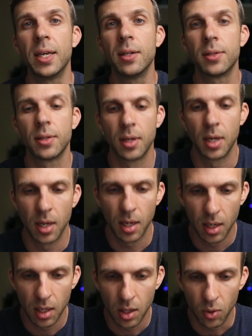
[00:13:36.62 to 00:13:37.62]
8,
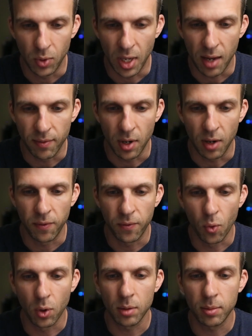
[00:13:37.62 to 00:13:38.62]
we have
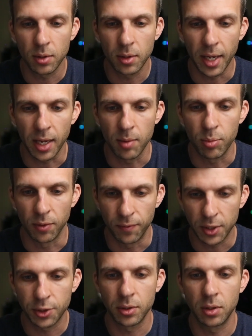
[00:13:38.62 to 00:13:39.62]
affordable and
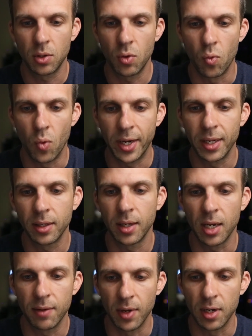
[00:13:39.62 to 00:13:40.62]
professional wedding
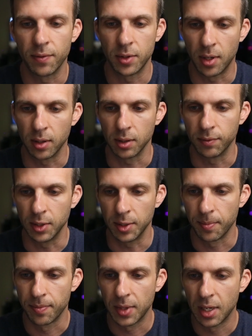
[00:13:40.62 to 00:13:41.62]
and event photography.
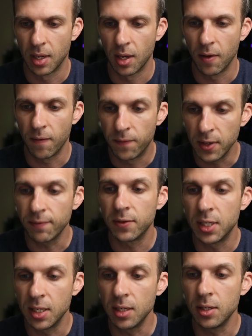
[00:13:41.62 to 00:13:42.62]

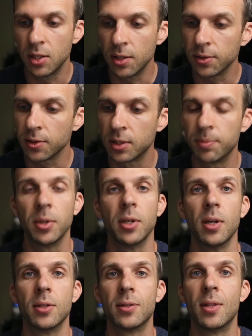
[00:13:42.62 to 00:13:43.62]
15 years
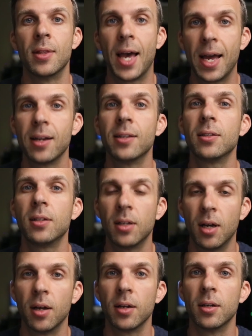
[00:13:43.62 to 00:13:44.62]
experience. That is a
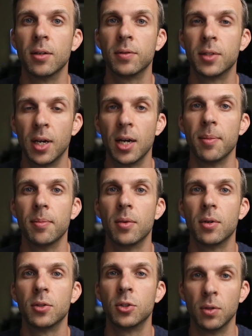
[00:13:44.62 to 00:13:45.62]
lot of time
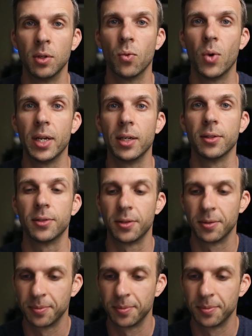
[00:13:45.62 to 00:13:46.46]
shooting weddings.